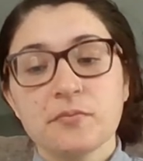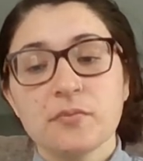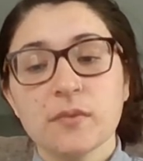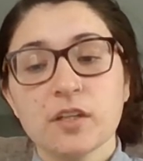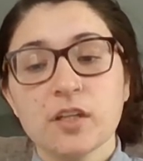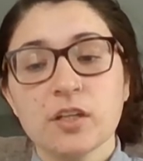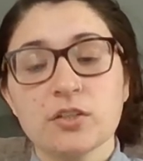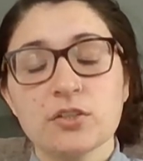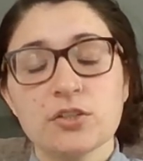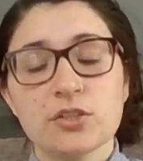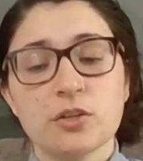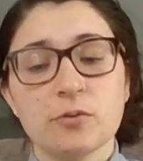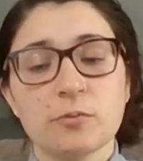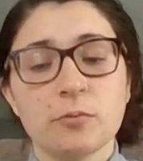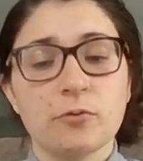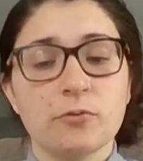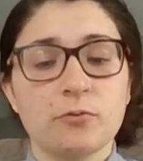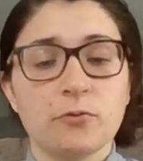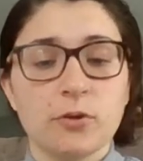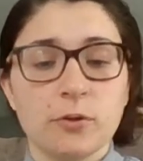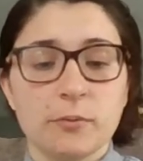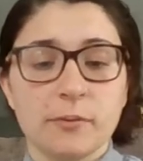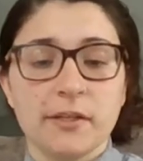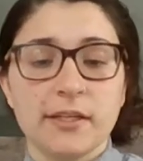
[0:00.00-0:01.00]
So
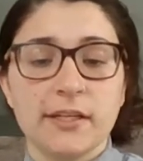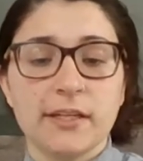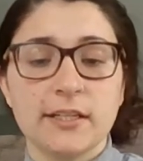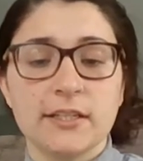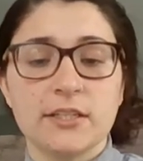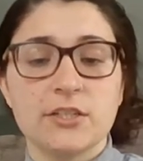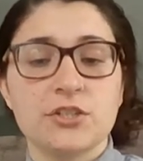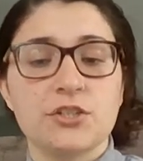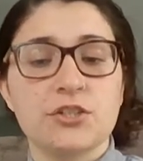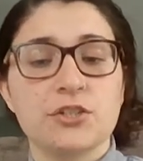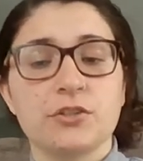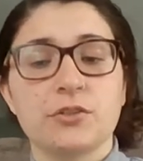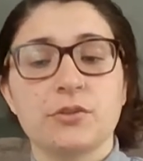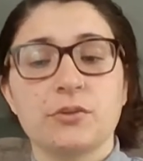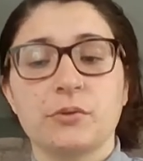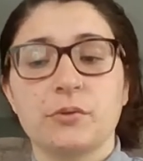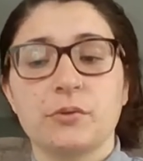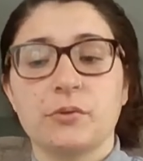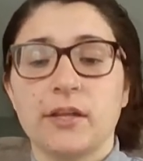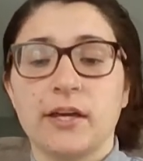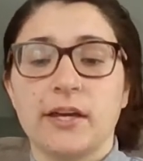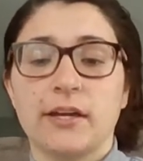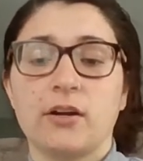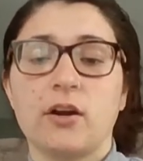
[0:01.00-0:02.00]
before we get into
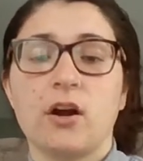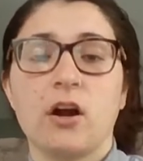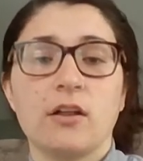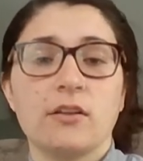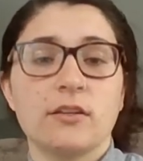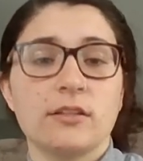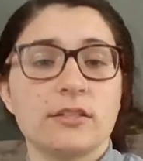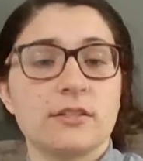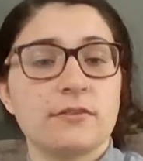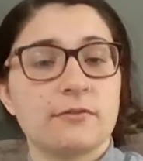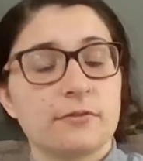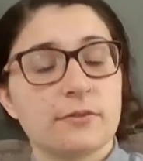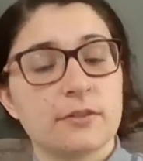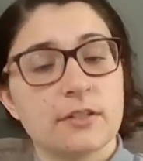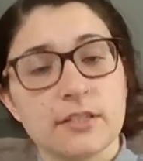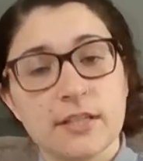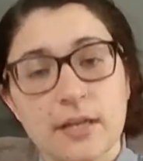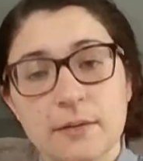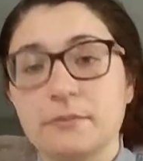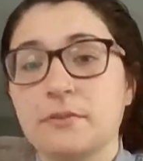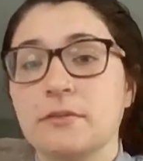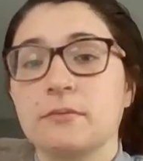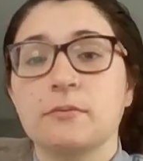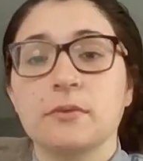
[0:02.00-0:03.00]
like all the different
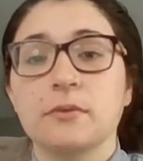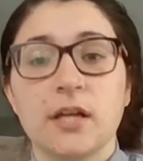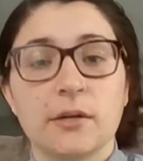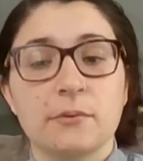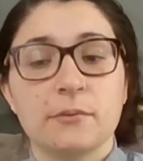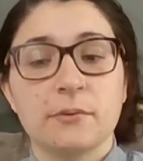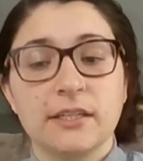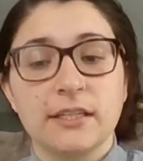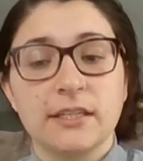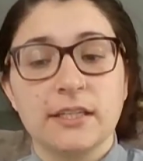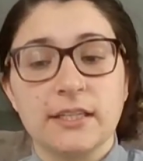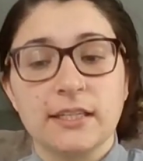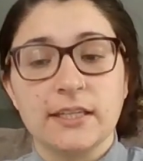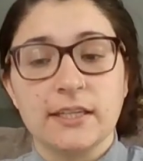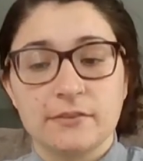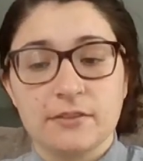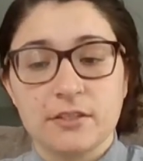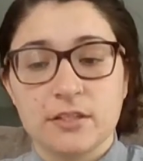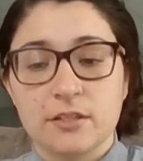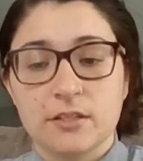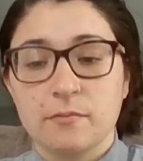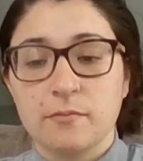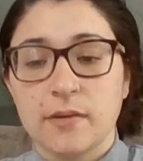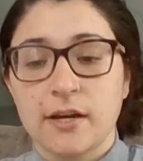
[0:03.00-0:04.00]
types of blood we can give
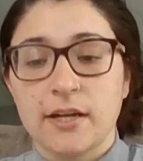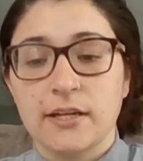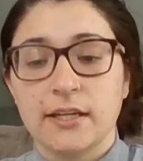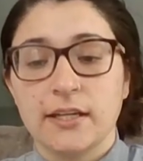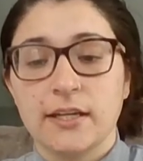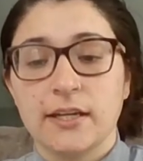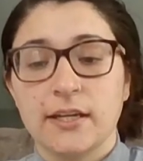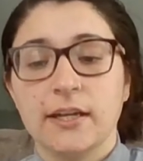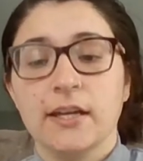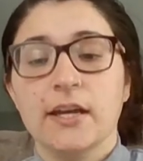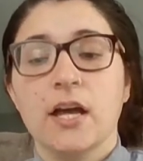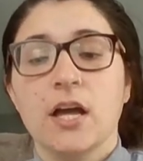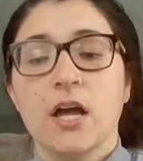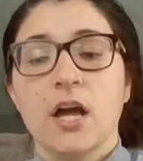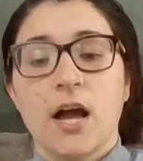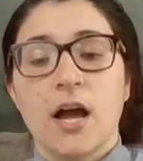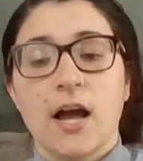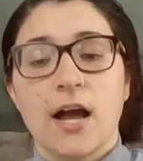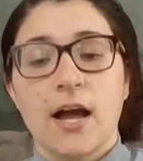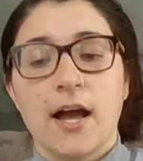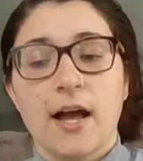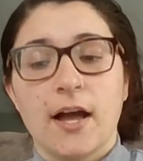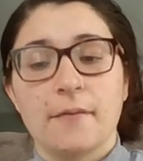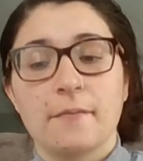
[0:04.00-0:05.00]
somebody,
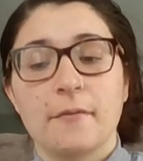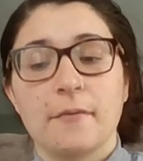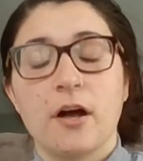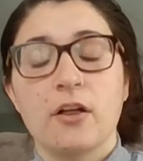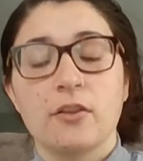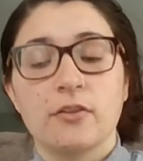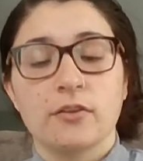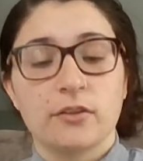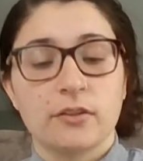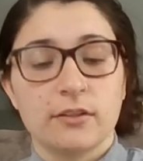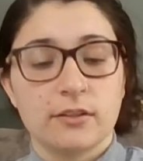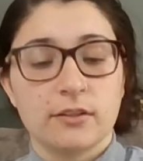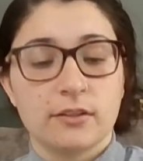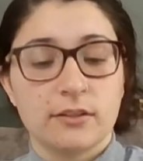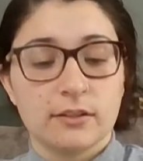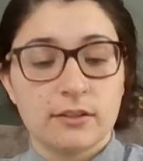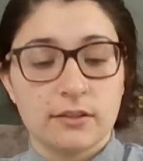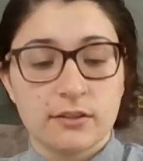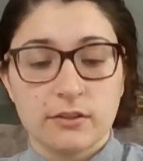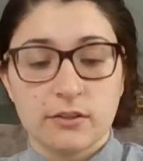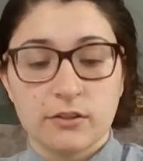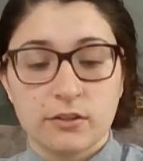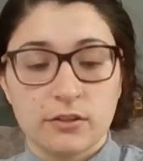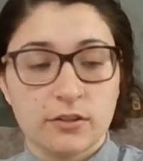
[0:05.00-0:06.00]
all the
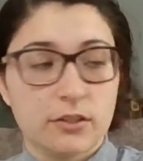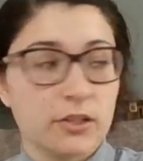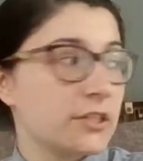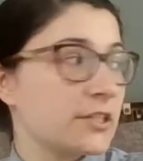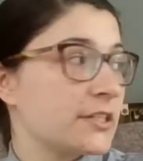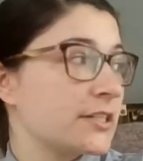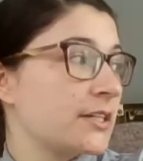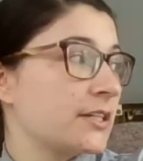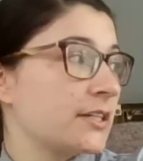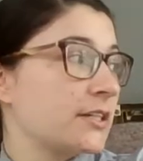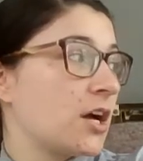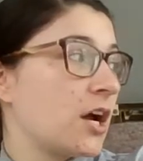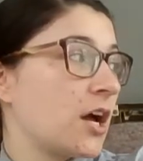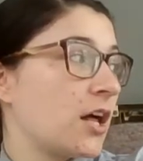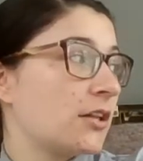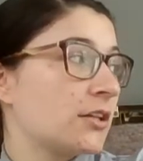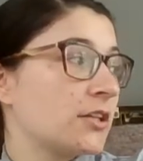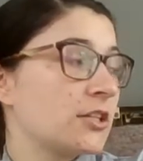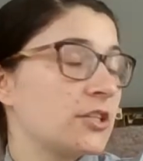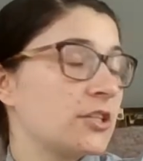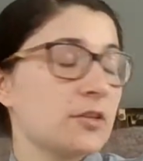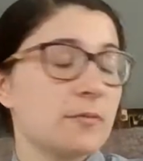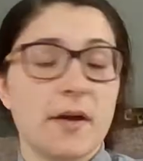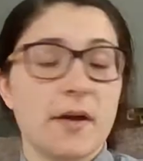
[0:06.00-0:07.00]
nursing
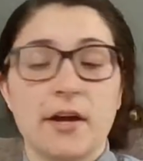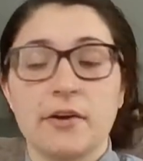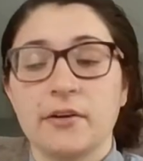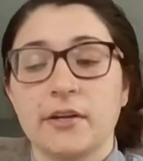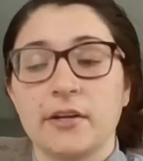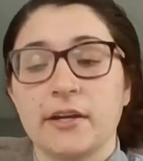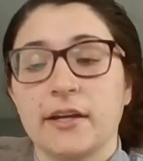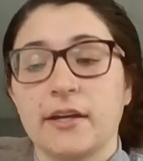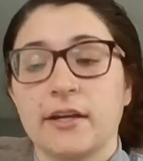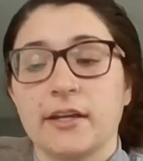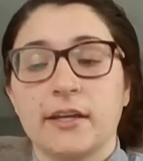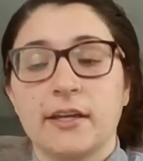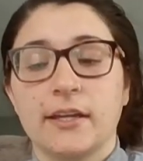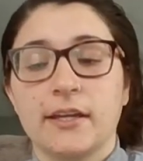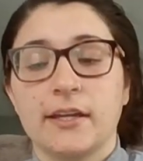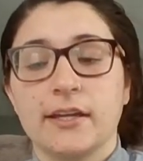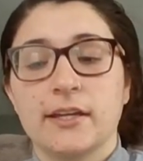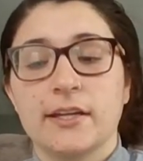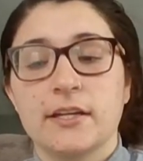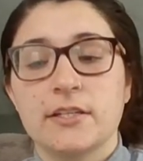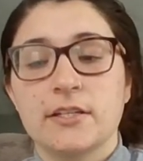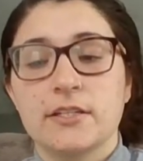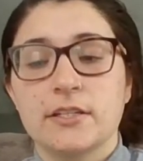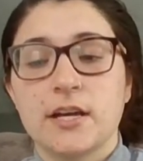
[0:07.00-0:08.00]
knowledge about it,
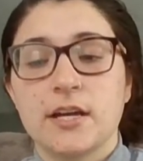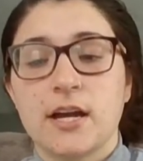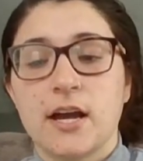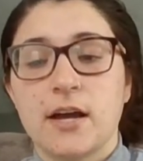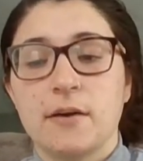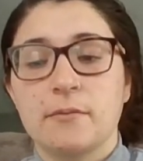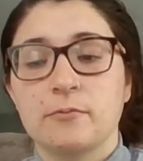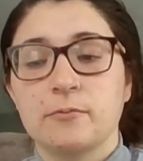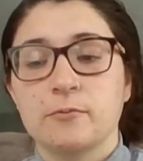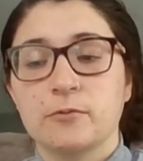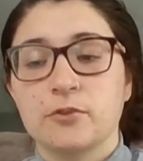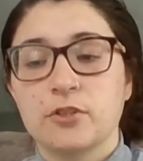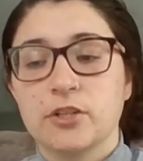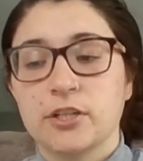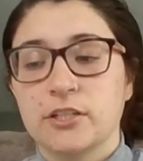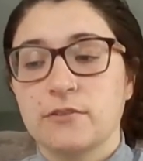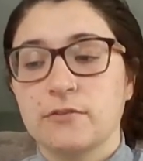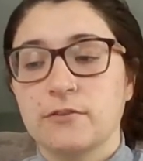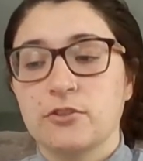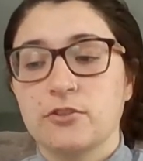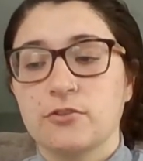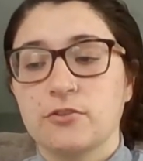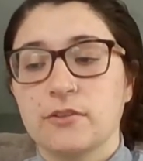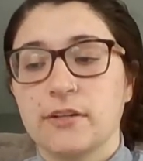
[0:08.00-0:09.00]
and
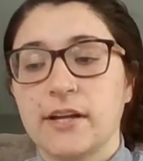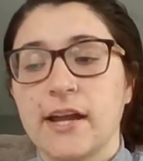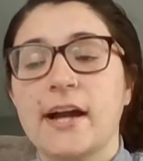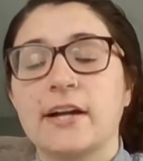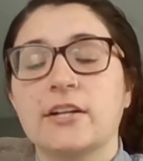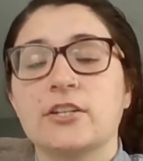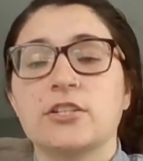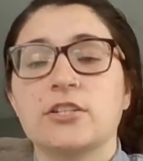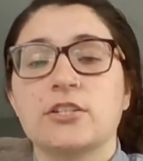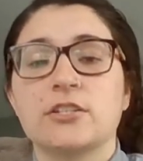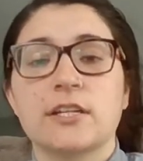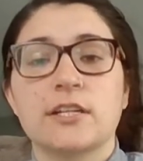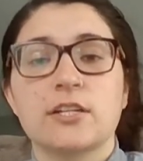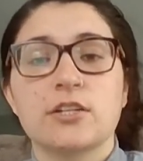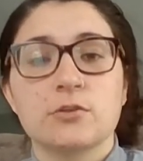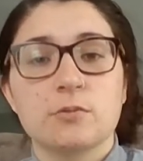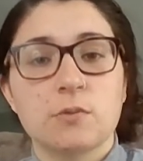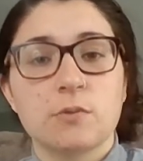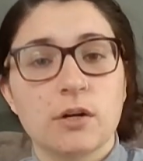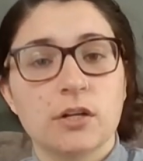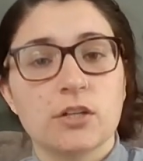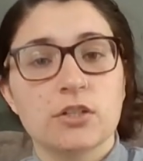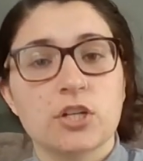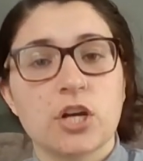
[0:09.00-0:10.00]
transfusion reactions, I just
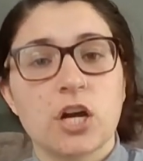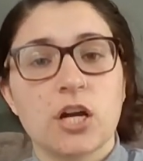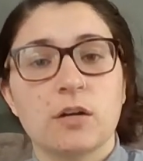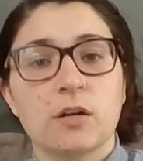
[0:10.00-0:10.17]
want to talk